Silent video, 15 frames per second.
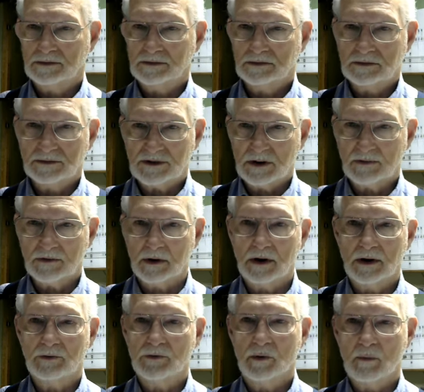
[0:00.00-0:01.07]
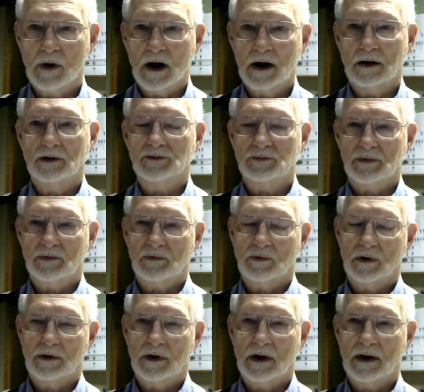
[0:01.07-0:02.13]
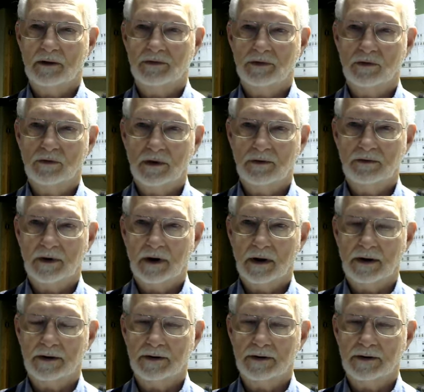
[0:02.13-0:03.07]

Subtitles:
several hundred miles before you have to refill it.